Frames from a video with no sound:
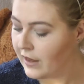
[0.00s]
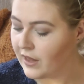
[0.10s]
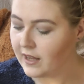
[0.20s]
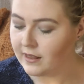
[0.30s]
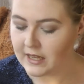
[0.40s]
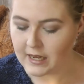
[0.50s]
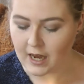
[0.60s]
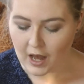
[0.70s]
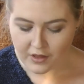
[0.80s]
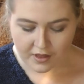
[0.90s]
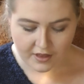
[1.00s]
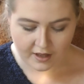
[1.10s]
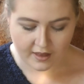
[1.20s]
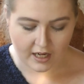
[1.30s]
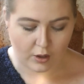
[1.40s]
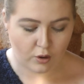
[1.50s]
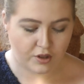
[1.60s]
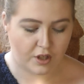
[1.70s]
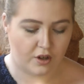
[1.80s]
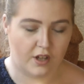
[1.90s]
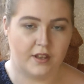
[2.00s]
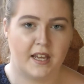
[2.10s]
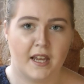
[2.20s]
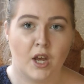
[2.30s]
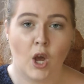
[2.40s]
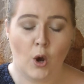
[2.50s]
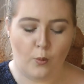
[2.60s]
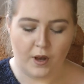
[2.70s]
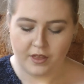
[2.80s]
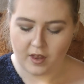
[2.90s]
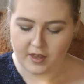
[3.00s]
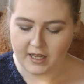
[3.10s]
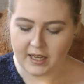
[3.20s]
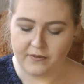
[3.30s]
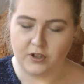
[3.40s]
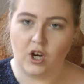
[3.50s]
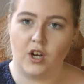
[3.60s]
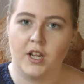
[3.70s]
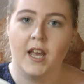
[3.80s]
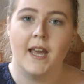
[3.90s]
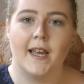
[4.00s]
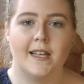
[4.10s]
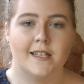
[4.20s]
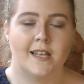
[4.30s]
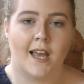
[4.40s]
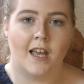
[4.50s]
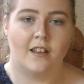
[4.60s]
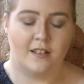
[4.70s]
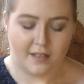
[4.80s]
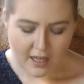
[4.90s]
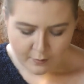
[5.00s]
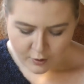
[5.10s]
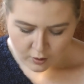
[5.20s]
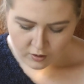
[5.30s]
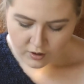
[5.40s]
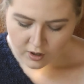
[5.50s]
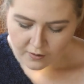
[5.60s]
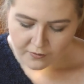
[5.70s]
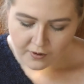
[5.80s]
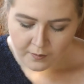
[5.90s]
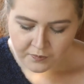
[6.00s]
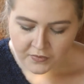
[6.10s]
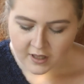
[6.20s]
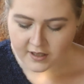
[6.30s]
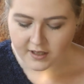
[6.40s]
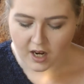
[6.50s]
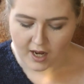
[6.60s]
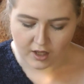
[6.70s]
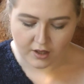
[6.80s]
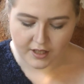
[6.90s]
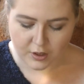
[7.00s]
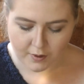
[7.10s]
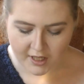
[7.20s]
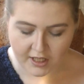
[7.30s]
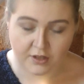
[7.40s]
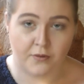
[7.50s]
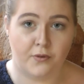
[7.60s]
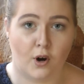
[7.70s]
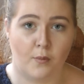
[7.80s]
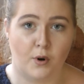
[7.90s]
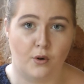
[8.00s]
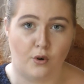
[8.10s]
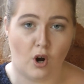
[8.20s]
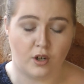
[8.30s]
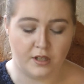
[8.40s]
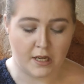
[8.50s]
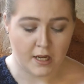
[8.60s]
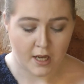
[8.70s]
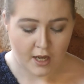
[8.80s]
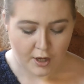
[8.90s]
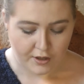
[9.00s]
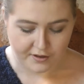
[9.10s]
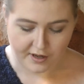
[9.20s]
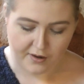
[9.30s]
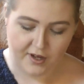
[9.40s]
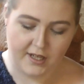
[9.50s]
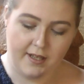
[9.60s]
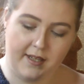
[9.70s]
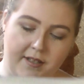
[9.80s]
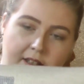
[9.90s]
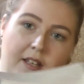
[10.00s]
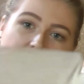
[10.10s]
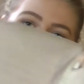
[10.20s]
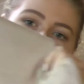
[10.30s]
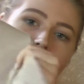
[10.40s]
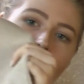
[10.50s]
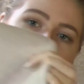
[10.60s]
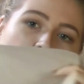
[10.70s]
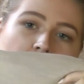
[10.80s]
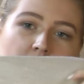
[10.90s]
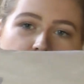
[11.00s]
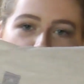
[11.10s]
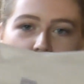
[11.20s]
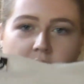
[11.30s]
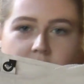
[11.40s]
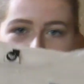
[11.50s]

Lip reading: Then the other thing that I also got there with the gift card is the same sort of style. This one is from Roxy. So it is this shirt